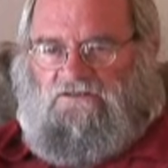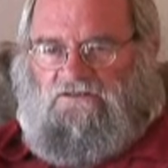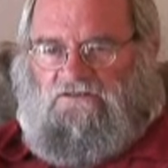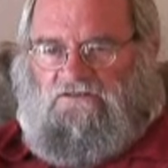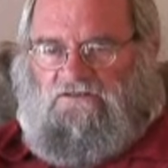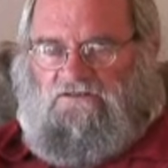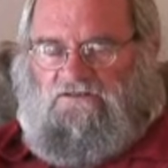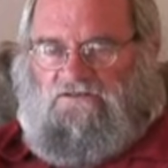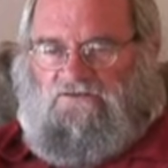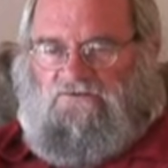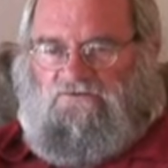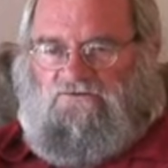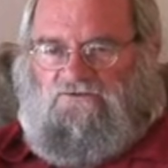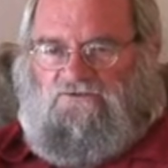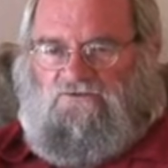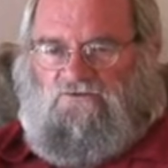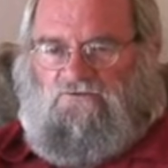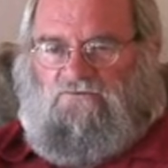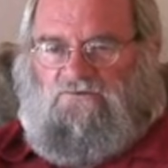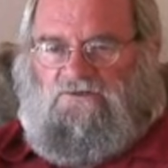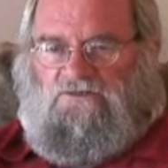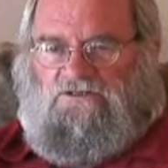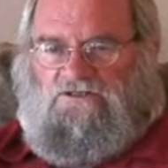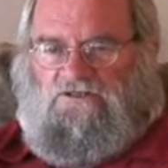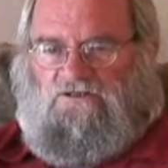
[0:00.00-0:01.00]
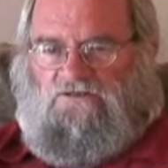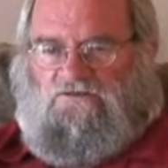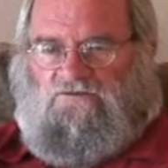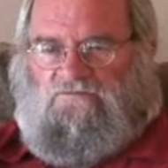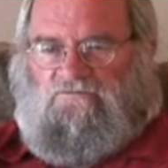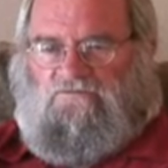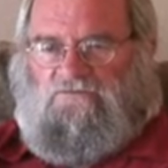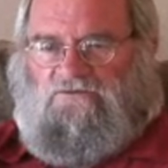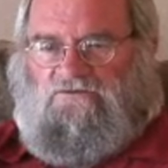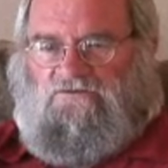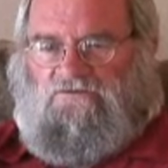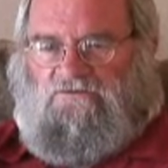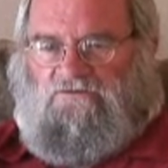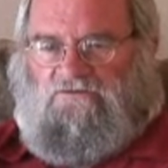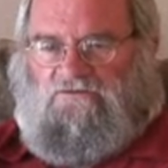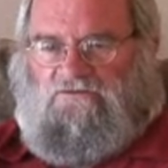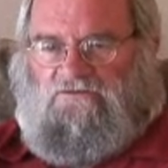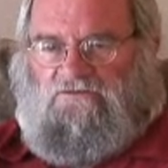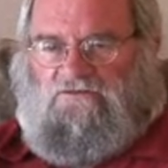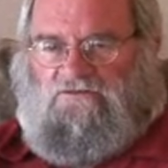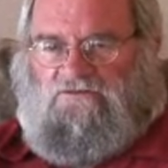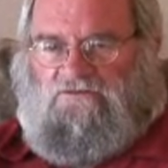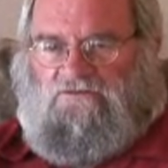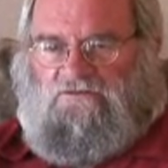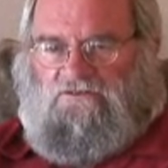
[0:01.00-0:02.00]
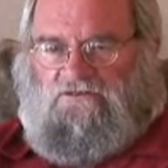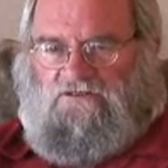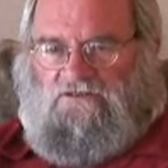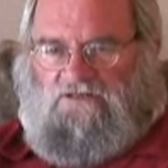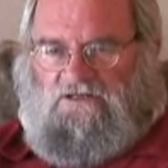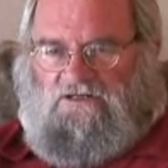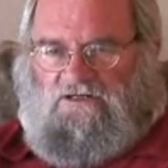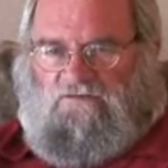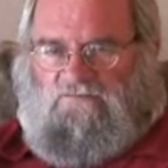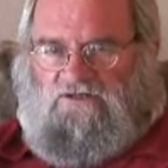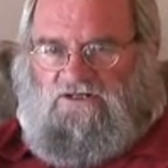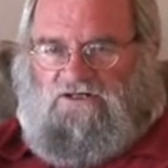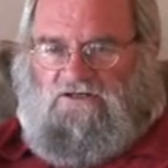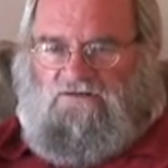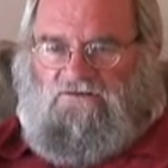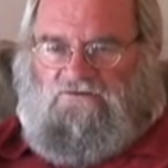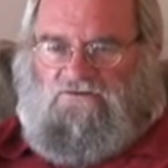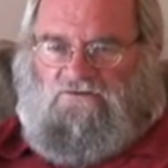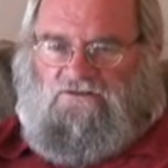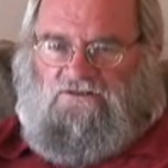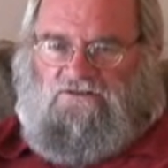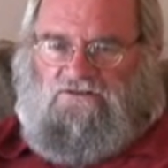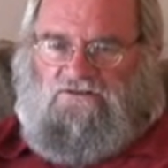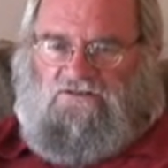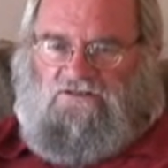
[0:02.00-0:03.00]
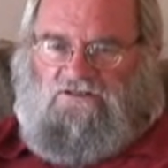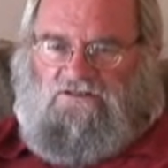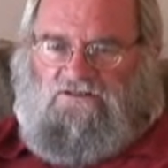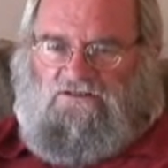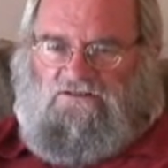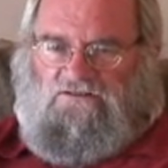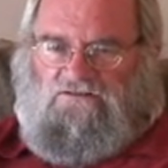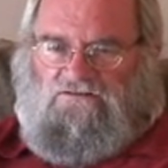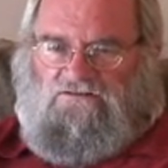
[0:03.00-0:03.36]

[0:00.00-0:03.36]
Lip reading: then there is always hope. And when I look at the